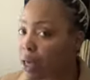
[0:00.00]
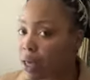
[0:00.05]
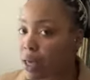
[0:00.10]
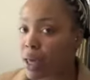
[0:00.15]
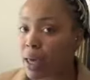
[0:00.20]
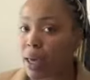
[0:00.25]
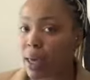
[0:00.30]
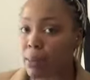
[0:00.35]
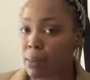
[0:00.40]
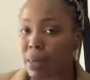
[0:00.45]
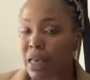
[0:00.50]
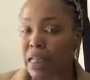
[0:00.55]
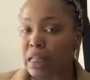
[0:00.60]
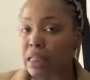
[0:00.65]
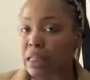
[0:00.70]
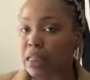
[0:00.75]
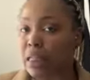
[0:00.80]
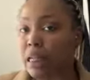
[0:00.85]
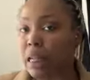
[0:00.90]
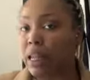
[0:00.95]
it makes sense
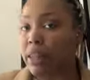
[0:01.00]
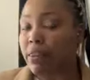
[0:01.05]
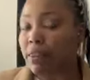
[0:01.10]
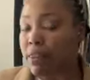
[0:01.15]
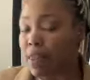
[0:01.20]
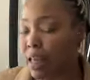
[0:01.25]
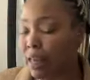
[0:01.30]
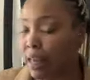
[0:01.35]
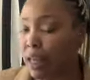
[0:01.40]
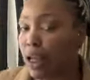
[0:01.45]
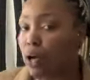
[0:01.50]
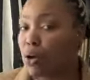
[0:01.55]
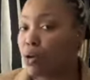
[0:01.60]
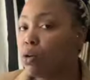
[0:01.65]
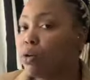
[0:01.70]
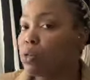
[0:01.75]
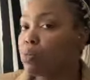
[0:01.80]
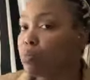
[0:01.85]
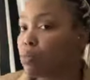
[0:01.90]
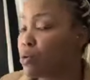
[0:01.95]
that they cost
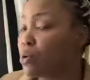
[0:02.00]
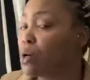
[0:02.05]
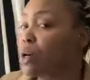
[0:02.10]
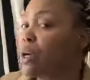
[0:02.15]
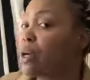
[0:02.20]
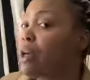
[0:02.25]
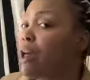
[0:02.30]
more.